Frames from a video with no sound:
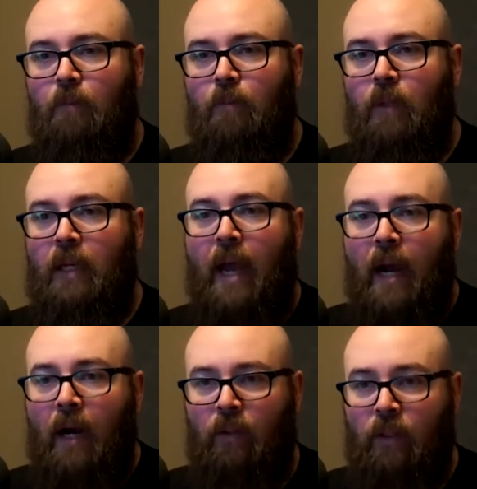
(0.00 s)

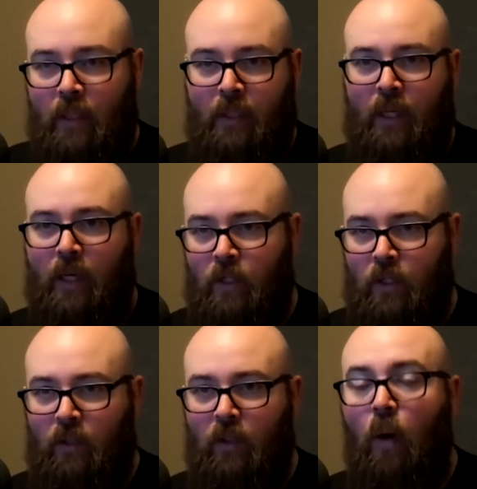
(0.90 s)
inherently
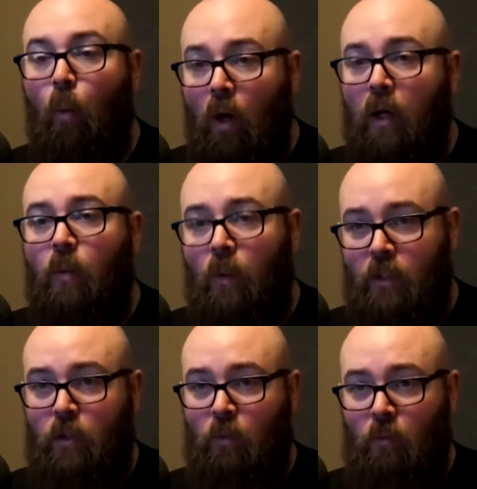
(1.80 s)
engaging. A one on
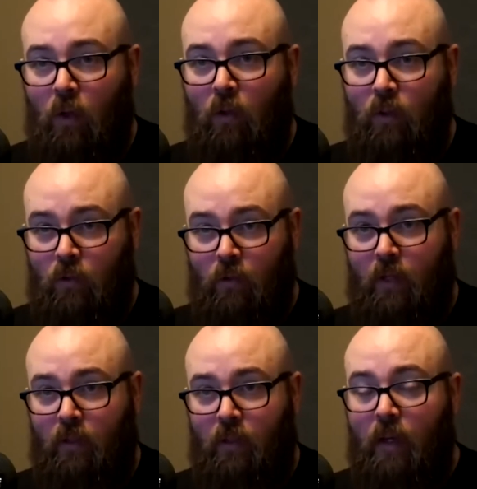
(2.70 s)
one Zoom call is
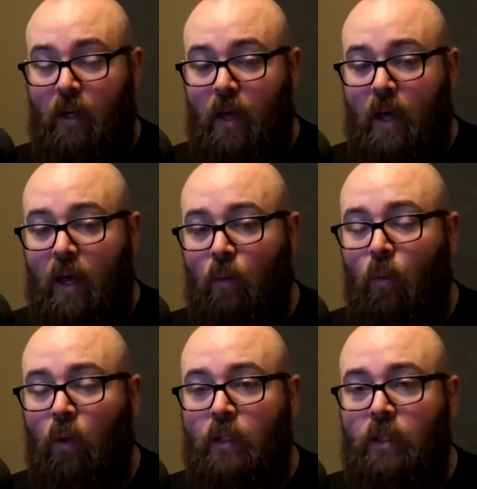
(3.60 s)
great. A
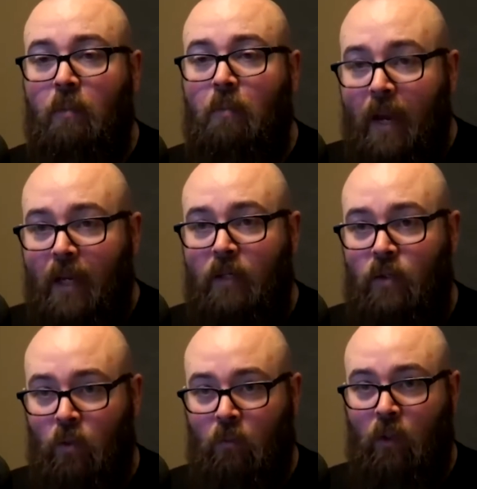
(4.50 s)
one to many
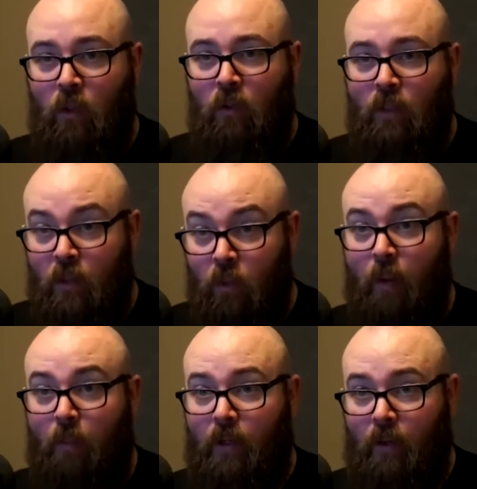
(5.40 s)
Zoom call is a
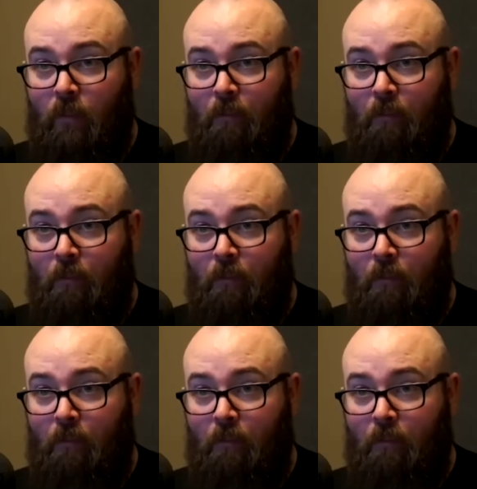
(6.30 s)
webinar.